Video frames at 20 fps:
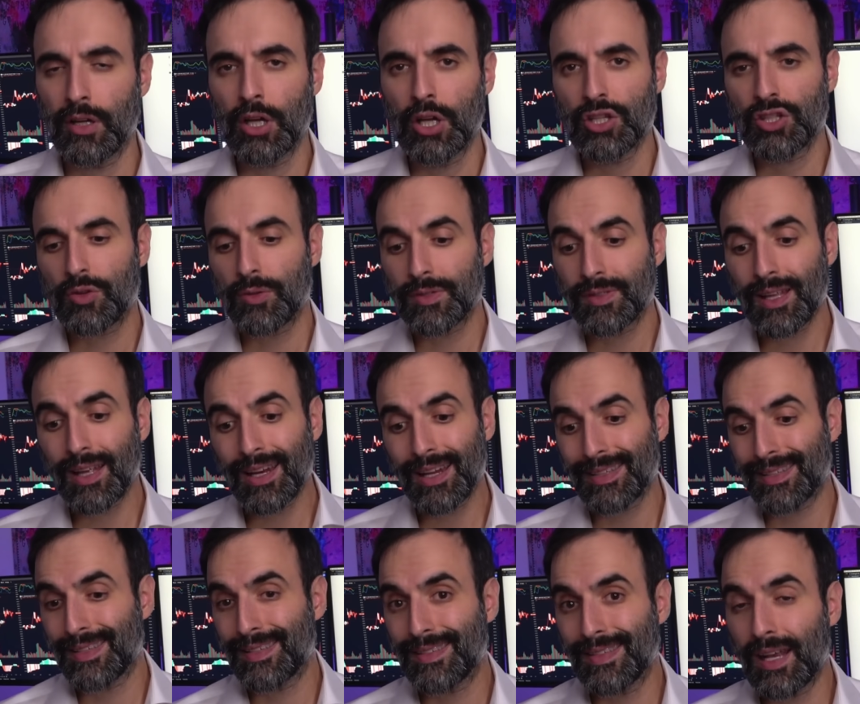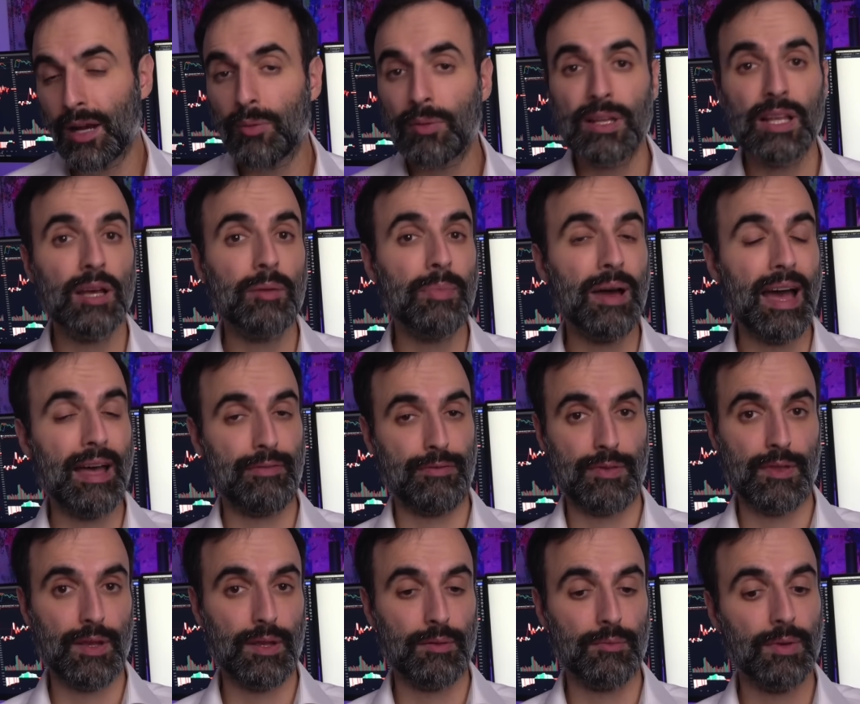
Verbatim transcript: So it's not necessarily a bad thing.